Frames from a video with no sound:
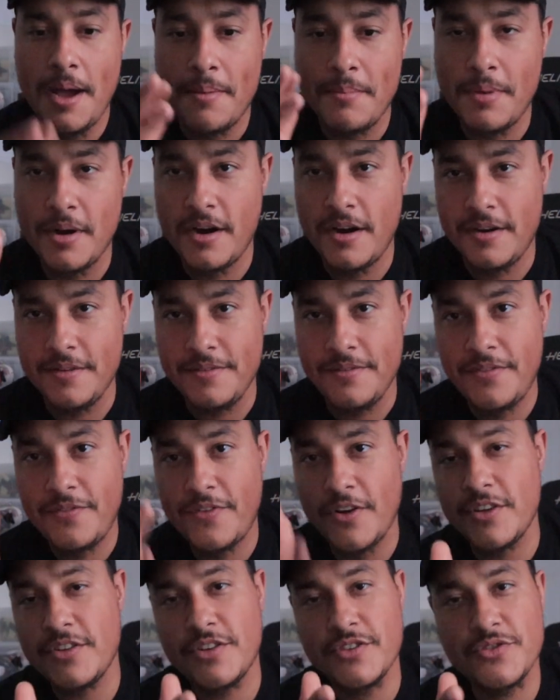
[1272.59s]
But
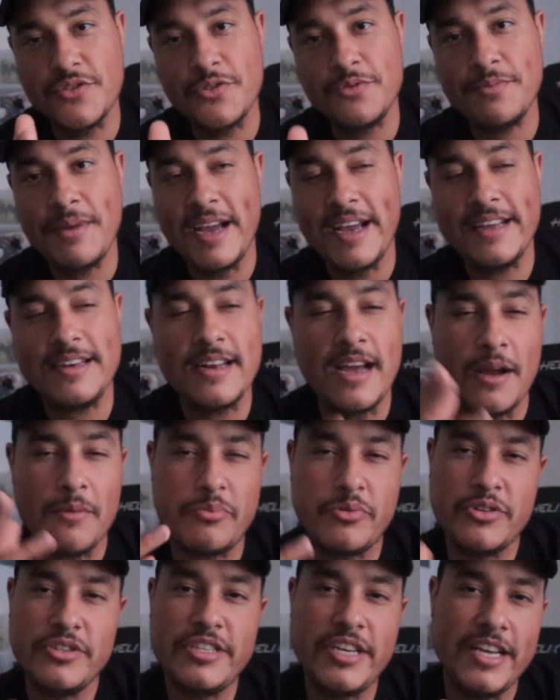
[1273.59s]
further ado, man, I
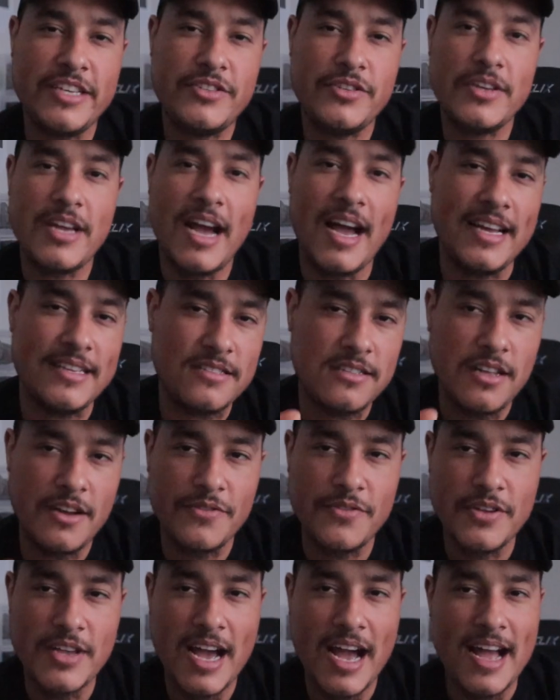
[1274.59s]
appreciate you guys.
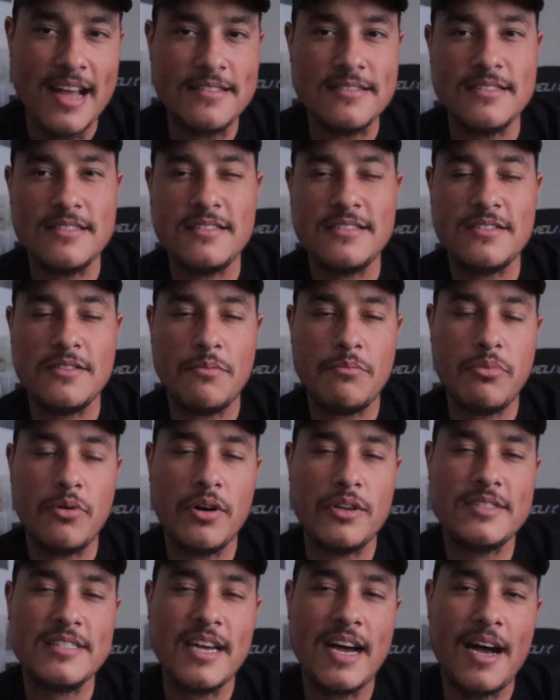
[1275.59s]
Love you guys. And it's your
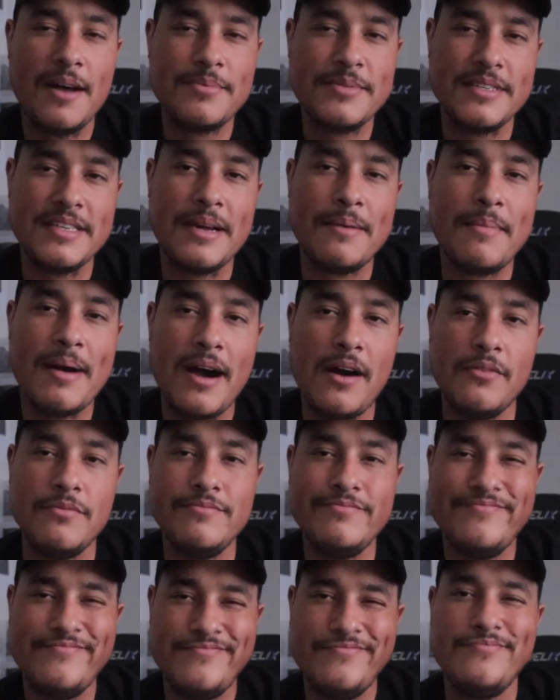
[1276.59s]
boy Tops, and I'm out.